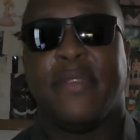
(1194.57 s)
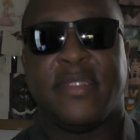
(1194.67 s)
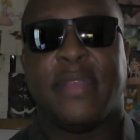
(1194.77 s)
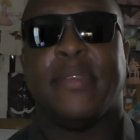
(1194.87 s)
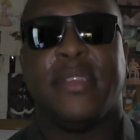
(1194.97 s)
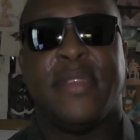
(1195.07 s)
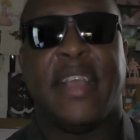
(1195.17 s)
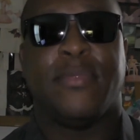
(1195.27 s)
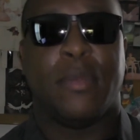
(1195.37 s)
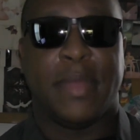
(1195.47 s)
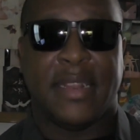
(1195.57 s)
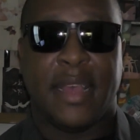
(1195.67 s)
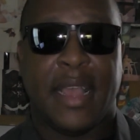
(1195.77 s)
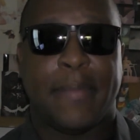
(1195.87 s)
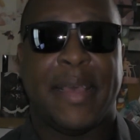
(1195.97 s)
there's something you guys want me to
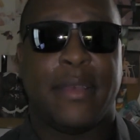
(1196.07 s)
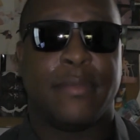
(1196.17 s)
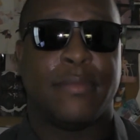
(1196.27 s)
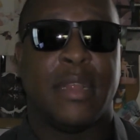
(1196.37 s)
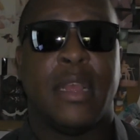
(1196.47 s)
talk about.